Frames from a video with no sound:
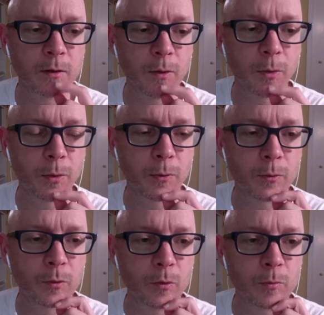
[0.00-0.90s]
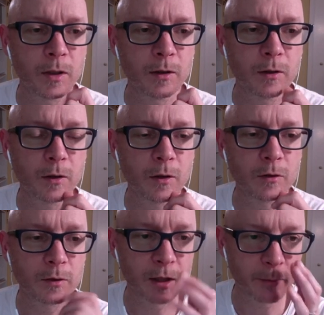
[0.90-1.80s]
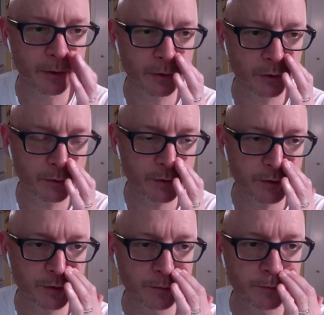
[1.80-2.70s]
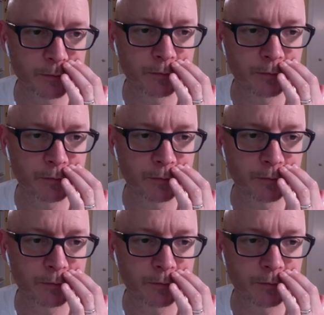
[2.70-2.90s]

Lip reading: through my autonomic nervous system,